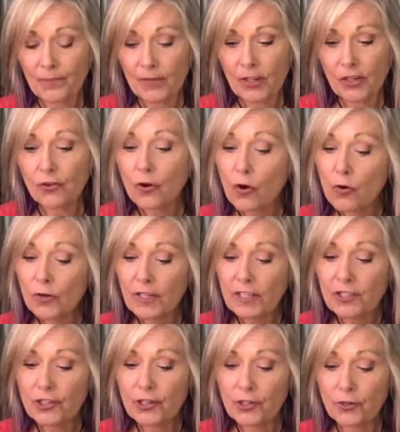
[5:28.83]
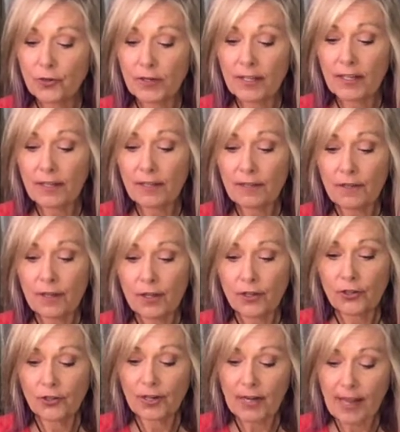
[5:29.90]
your own ingenuity,
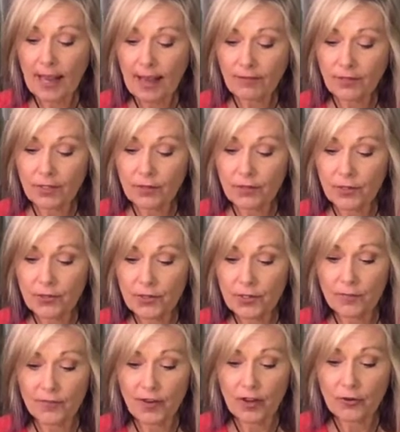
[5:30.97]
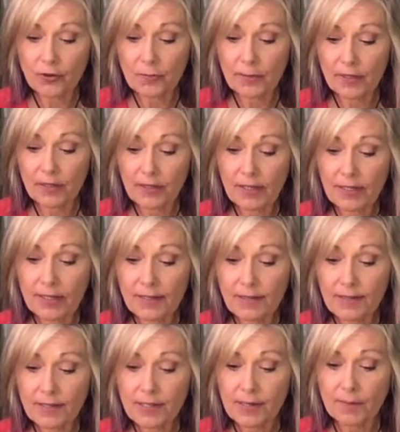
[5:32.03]
you're going to have to use some vulnerability,
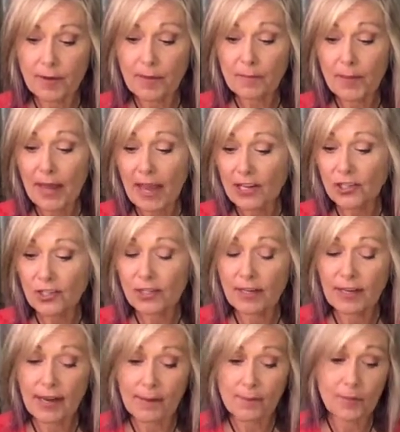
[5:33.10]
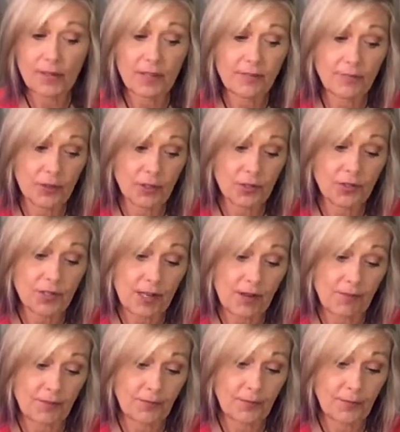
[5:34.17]
some compassion, and empathy for yourself.